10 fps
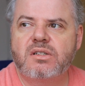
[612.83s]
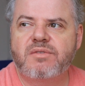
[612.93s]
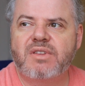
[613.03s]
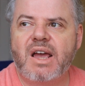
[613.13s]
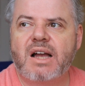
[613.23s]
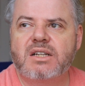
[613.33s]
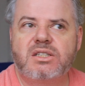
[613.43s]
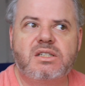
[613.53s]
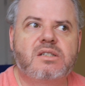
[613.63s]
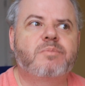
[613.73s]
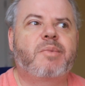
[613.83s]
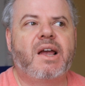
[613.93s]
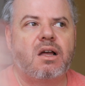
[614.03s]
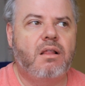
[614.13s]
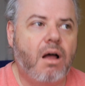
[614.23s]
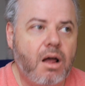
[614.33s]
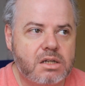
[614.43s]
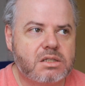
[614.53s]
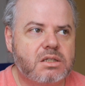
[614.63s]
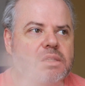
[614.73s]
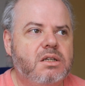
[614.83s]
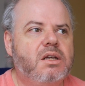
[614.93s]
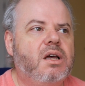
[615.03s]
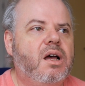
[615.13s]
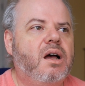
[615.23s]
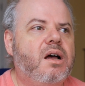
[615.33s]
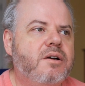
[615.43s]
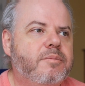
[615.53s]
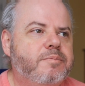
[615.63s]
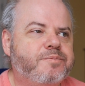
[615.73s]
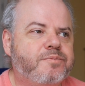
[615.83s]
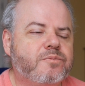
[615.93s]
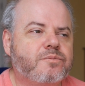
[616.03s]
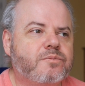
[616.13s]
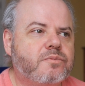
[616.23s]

If they actually spike a lot, then